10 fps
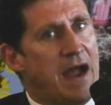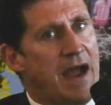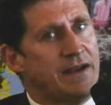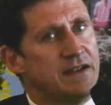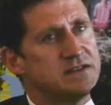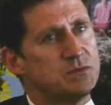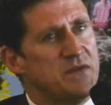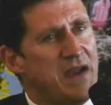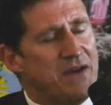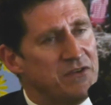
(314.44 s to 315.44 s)
and
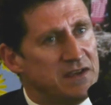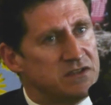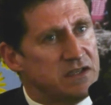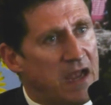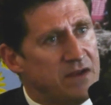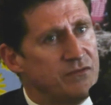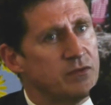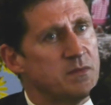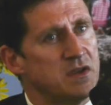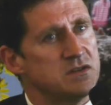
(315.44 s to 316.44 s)
we've everything to gain
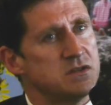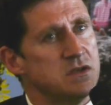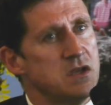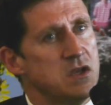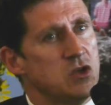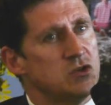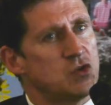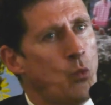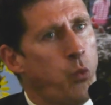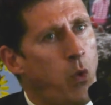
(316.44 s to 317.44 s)
from it.
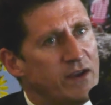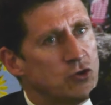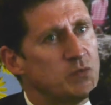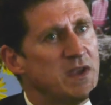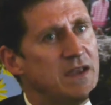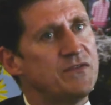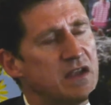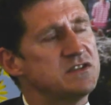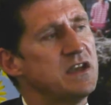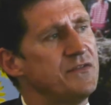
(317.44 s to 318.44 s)
So why don't we give
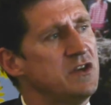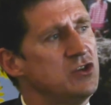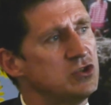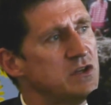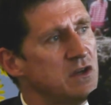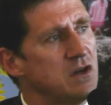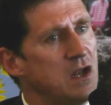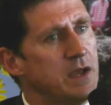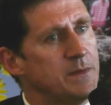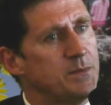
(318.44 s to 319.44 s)
that definition in our
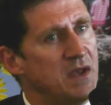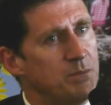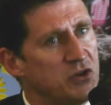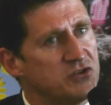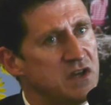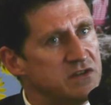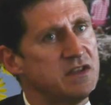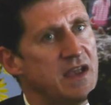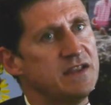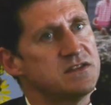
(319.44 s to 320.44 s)
climate bill, put it into
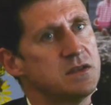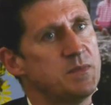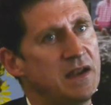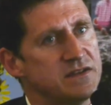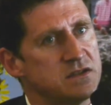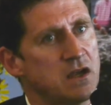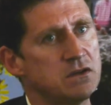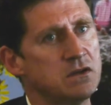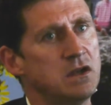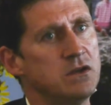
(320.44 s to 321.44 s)
the heads of the bill? It's not
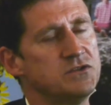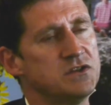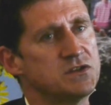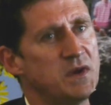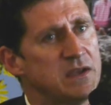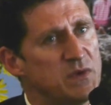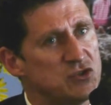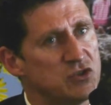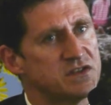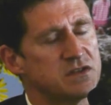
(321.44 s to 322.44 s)
concluded. So I think we
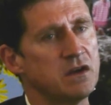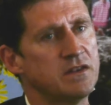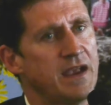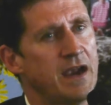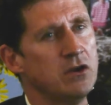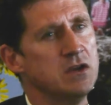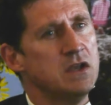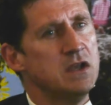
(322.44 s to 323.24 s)
should start there.